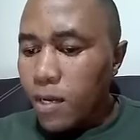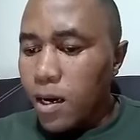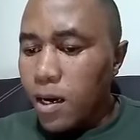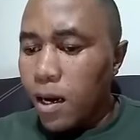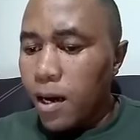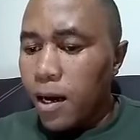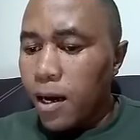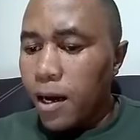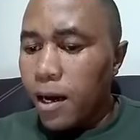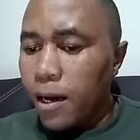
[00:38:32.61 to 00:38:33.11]

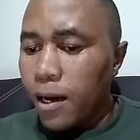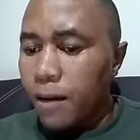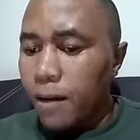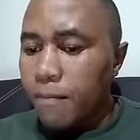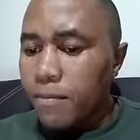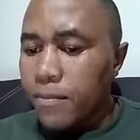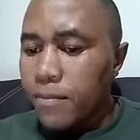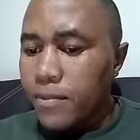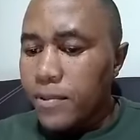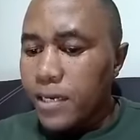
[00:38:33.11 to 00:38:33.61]
uh,
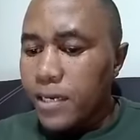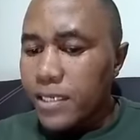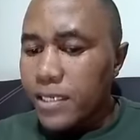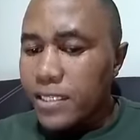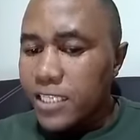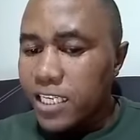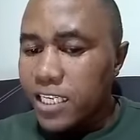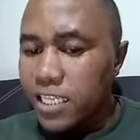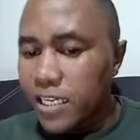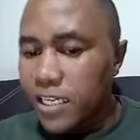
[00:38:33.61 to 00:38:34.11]
the
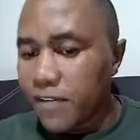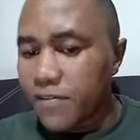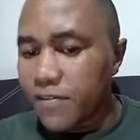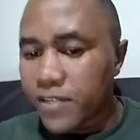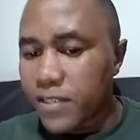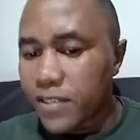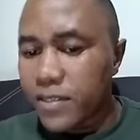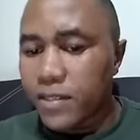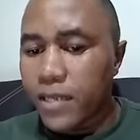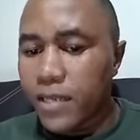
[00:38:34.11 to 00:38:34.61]

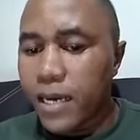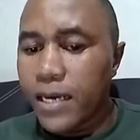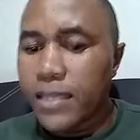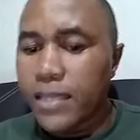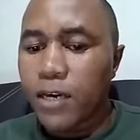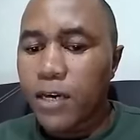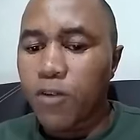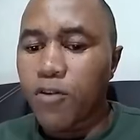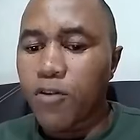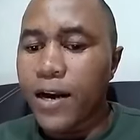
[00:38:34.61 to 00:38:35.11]
chiefs there in
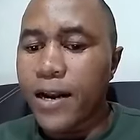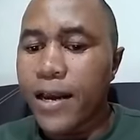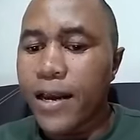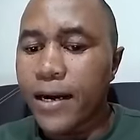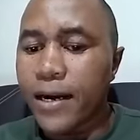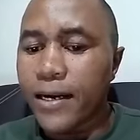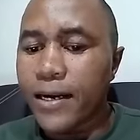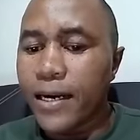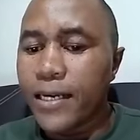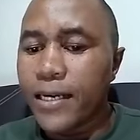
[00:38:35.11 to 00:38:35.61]
the rural
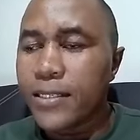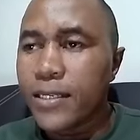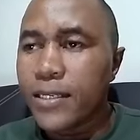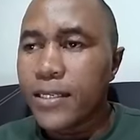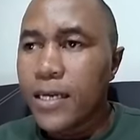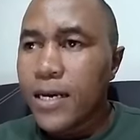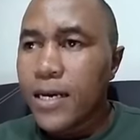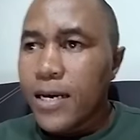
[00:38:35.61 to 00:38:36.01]
areas,